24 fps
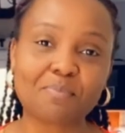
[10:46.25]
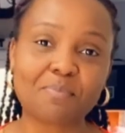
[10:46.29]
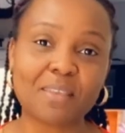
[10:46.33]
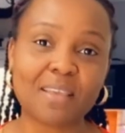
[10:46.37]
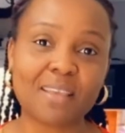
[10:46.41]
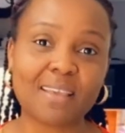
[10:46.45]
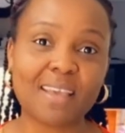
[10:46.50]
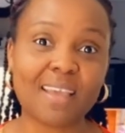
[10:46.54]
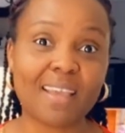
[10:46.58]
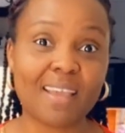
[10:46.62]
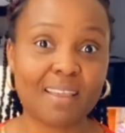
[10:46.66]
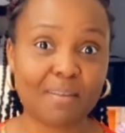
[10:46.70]

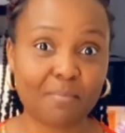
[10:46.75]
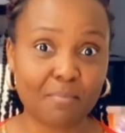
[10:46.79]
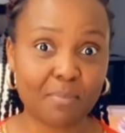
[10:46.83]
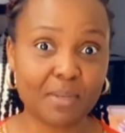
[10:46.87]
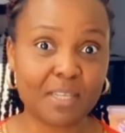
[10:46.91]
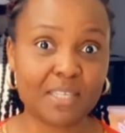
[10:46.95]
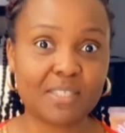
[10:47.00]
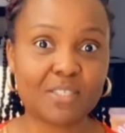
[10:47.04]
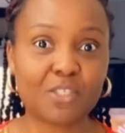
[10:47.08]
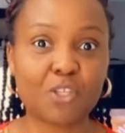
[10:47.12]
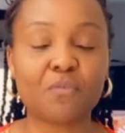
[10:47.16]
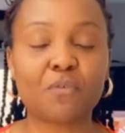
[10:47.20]
And
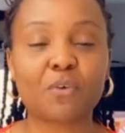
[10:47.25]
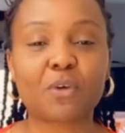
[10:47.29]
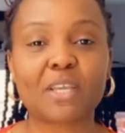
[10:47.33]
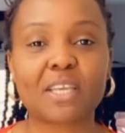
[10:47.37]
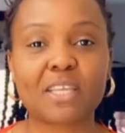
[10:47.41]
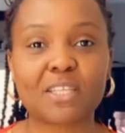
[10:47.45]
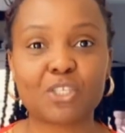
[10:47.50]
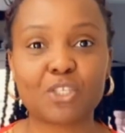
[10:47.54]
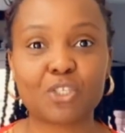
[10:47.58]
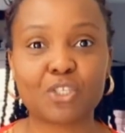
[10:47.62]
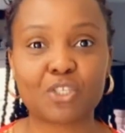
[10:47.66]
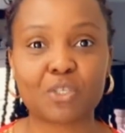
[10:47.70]
please don't
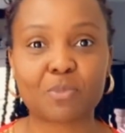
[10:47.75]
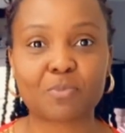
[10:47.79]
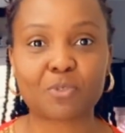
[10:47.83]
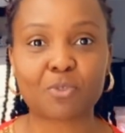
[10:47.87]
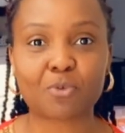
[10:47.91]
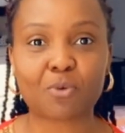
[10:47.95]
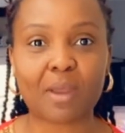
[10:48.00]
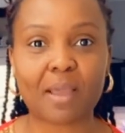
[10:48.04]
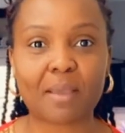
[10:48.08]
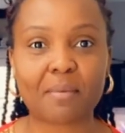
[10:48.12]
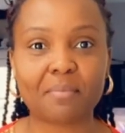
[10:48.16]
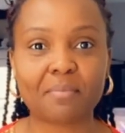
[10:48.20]
forget to
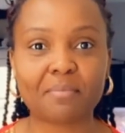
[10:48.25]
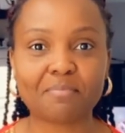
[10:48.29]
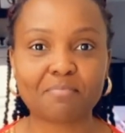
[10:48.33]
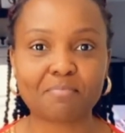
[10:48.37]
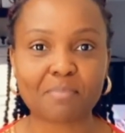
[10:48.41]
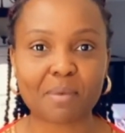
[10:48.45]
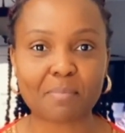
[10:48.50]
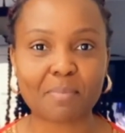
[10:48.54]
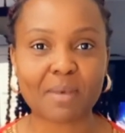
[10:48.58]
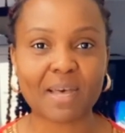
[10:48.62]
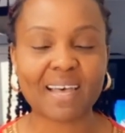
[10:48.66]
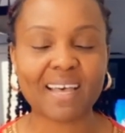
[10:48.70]
subscribe.
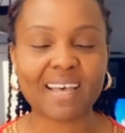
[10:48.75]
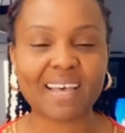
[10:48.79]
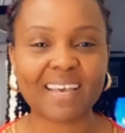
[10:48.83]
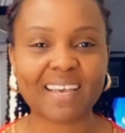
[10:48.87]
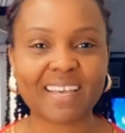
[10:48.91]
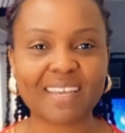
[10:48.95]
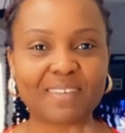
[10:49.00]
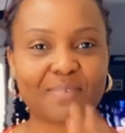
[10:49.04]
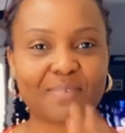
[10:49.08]
Bye-bye.